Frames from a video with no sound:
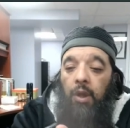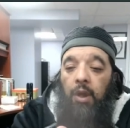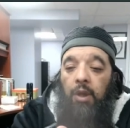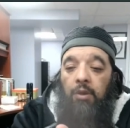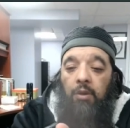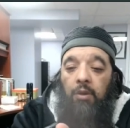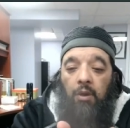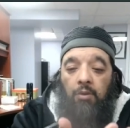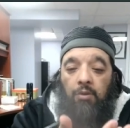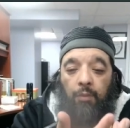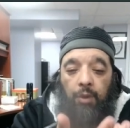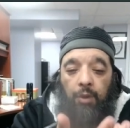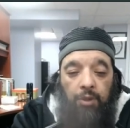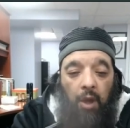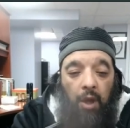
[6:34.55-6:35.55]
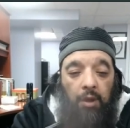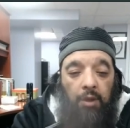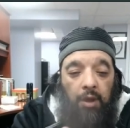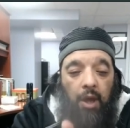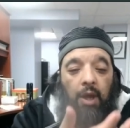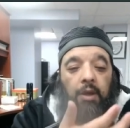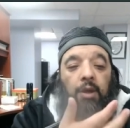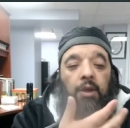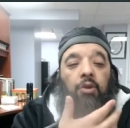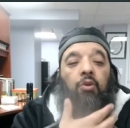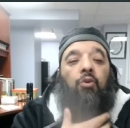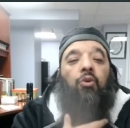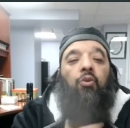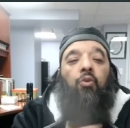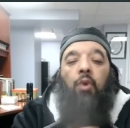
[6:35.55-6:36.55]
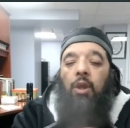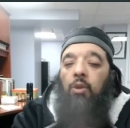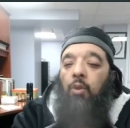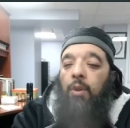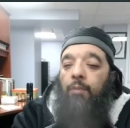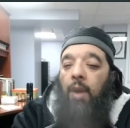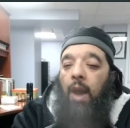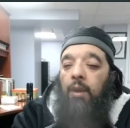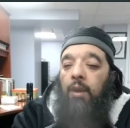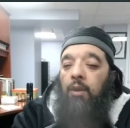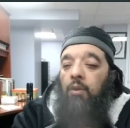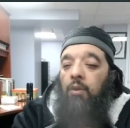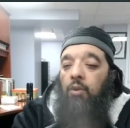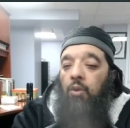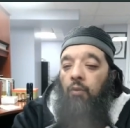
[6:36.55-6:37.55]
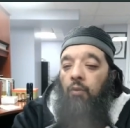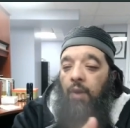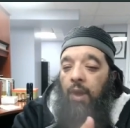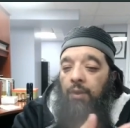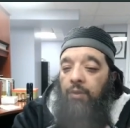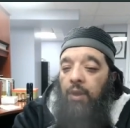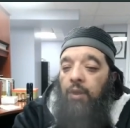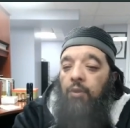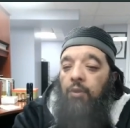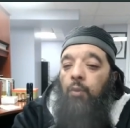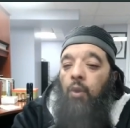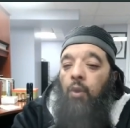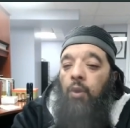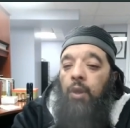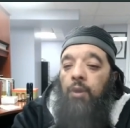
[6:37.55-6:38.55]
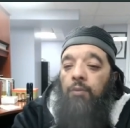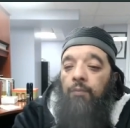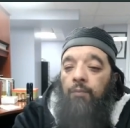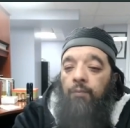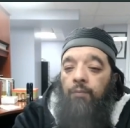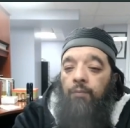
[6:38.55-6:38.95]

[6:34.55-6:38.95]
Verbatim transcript: in Ramadan, and it, you swallow it back, your fasting is broken.